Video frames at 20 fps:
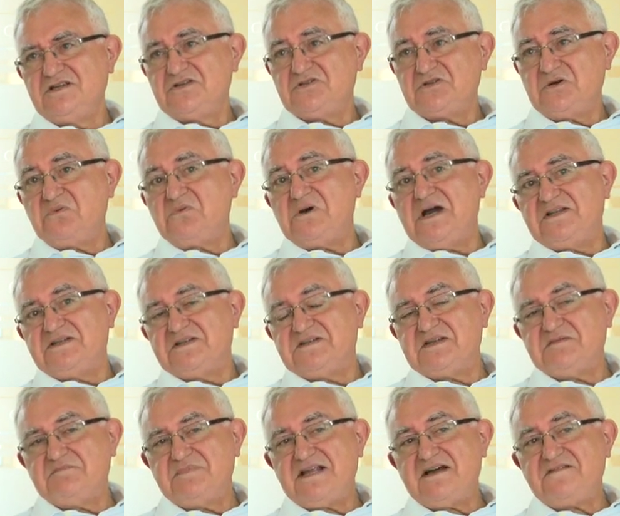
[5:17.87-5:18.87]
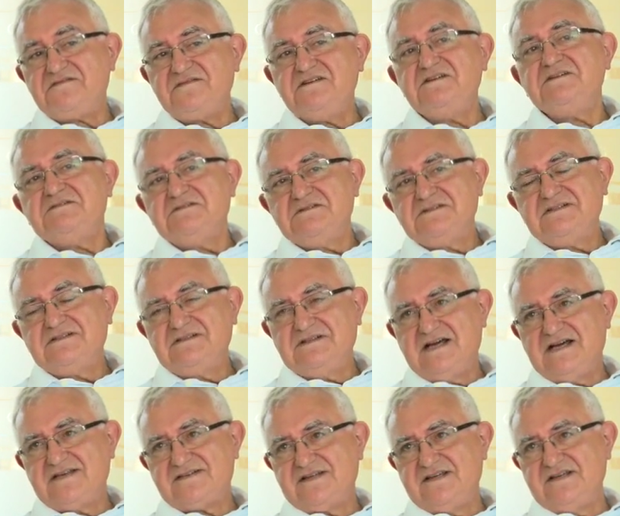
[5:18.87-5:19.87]
So why did he bluff?
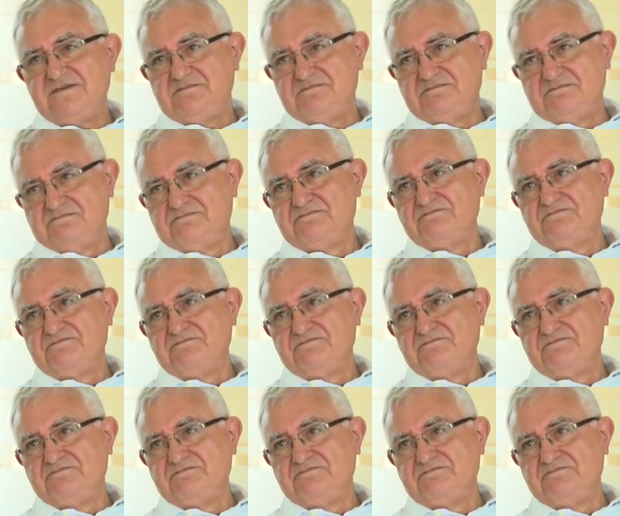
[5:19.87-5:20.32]
Ask him.